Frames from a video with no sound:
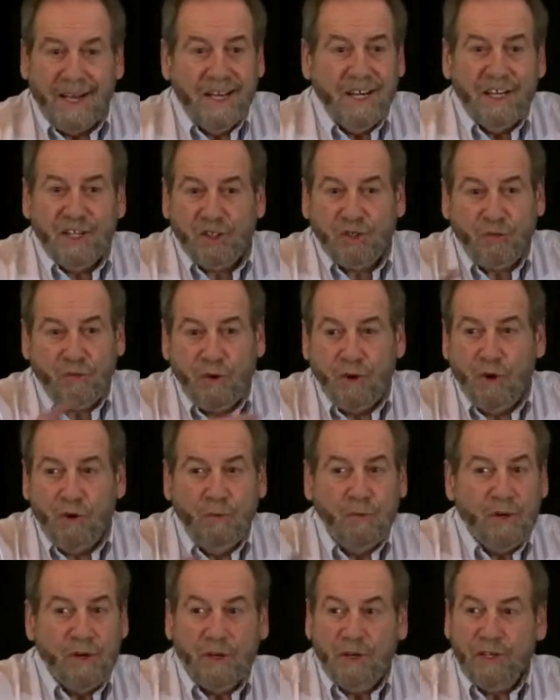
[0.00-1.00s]
In this
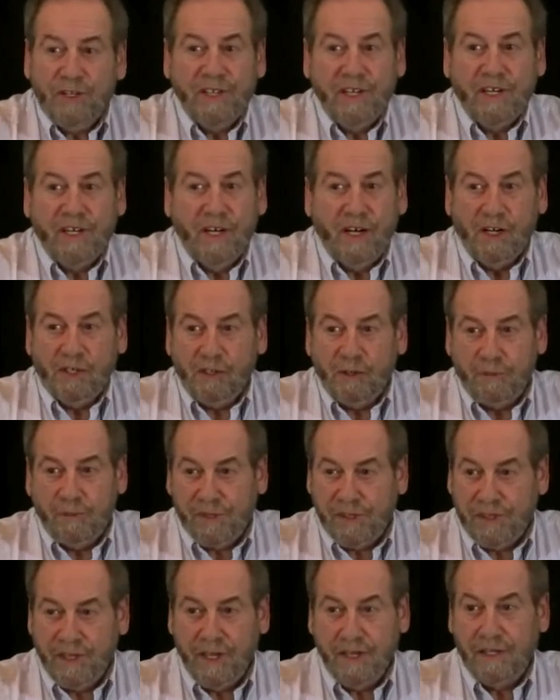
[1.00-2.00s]
room, we couldn't get
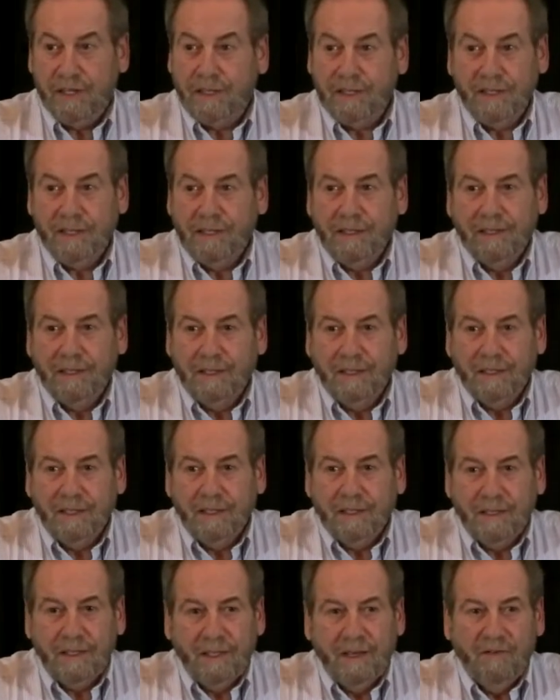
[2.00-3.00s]
100%
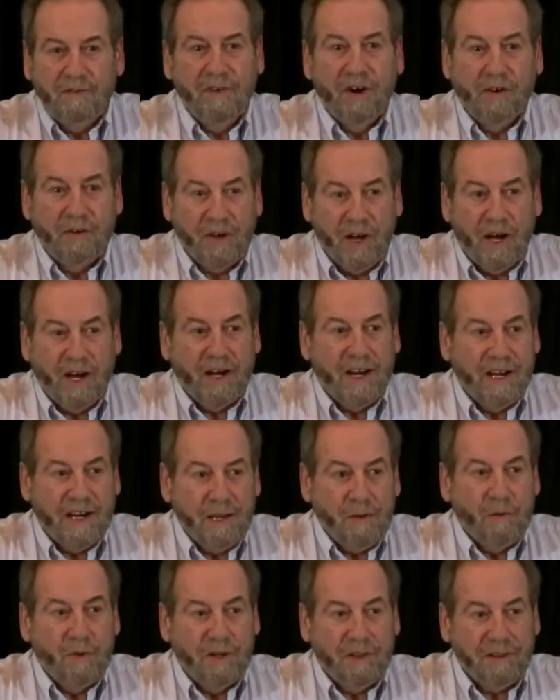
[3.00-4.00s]
vote on
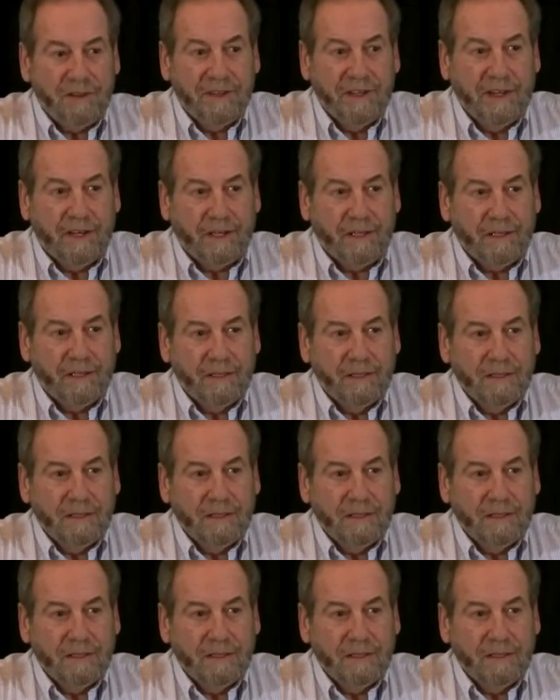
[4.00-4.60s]
any one thing.